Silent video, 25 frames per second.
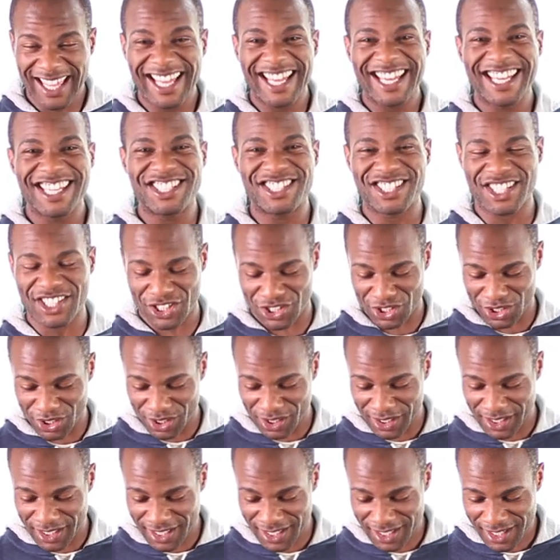
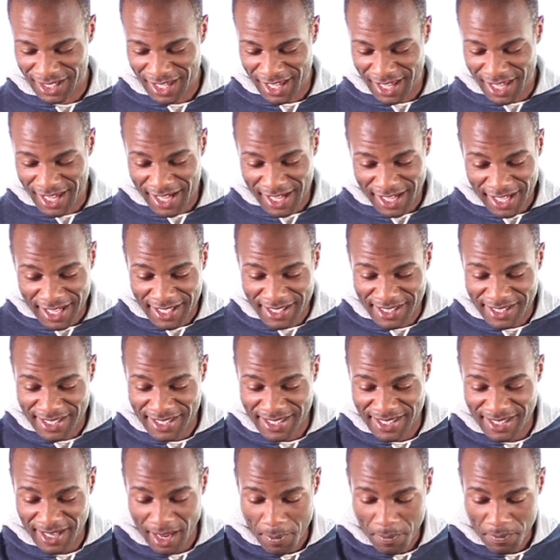Additionally, in
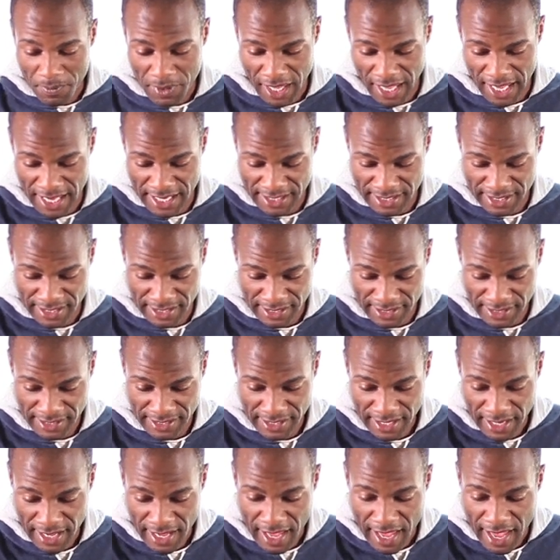some cases,